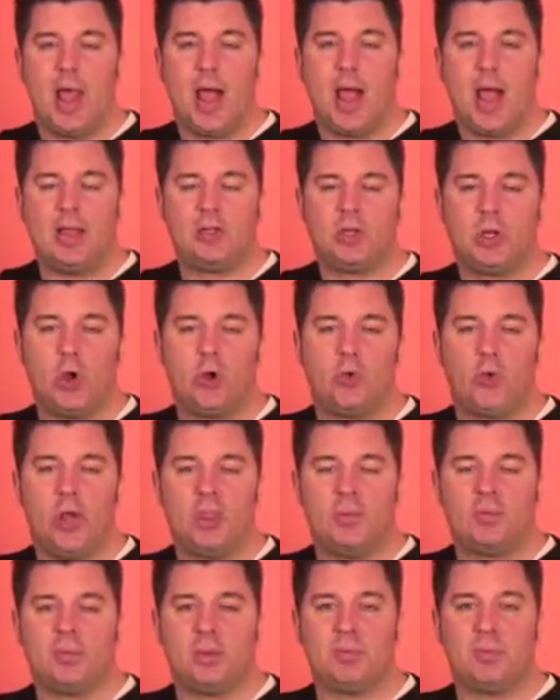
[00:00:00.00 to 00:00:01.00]
I joke
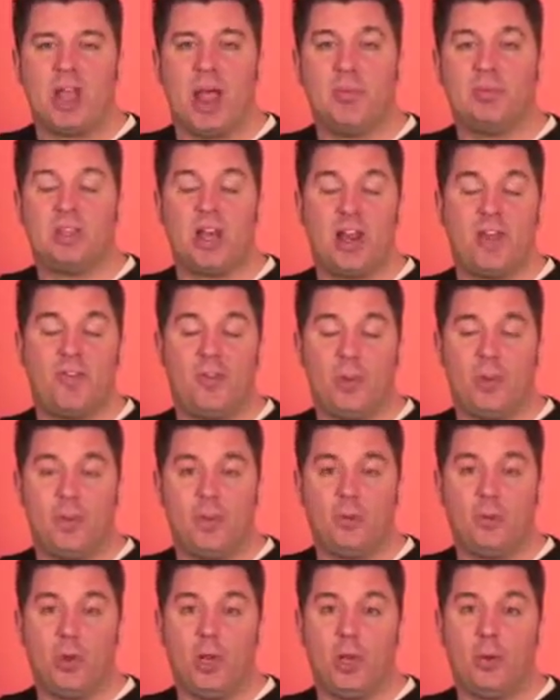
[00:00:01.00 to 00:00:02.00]
with them sometimes that if they've
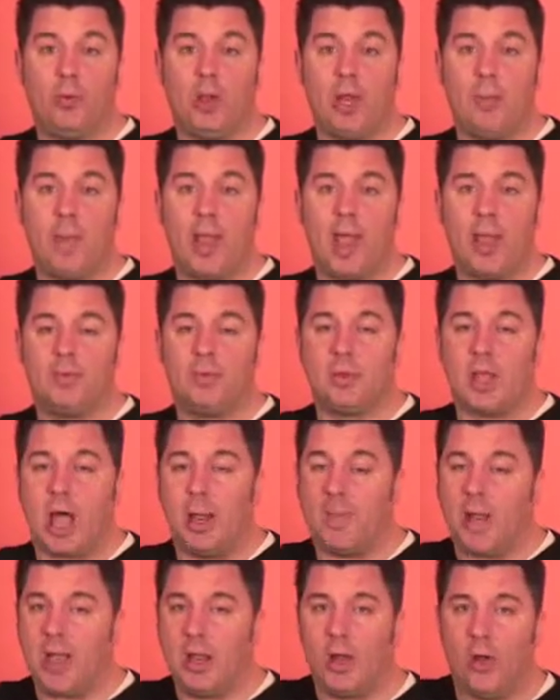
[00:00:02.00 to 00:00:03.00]
been really, really bad,
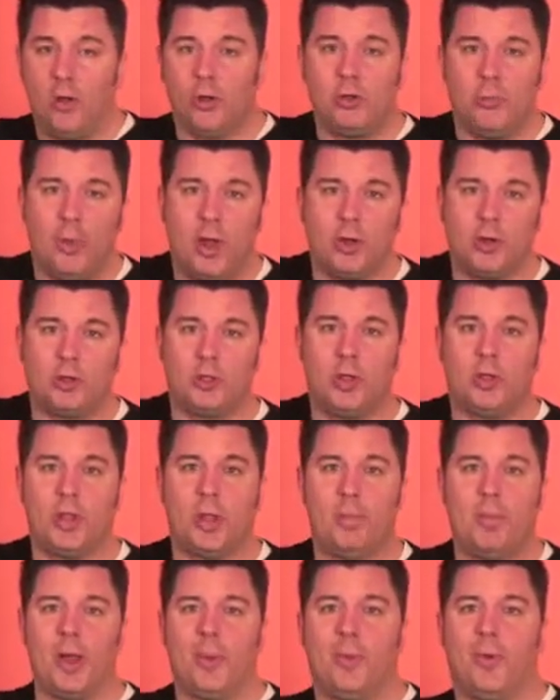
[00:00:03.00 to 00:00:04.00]
I might hold them under until
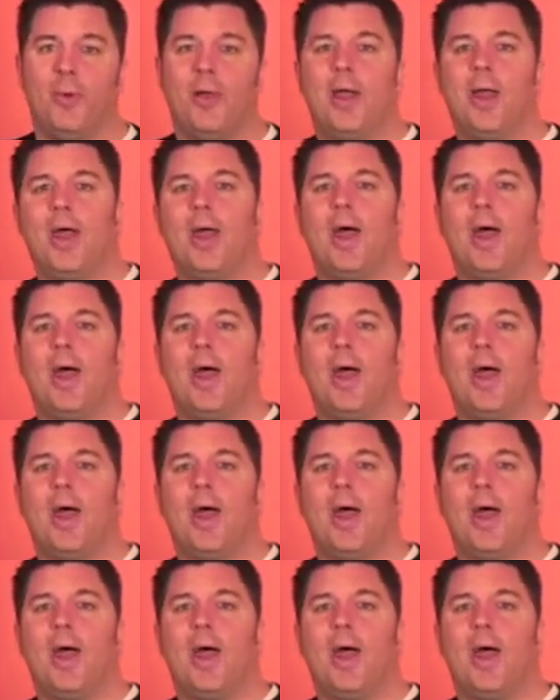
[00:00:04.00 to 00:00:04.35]
they bubble.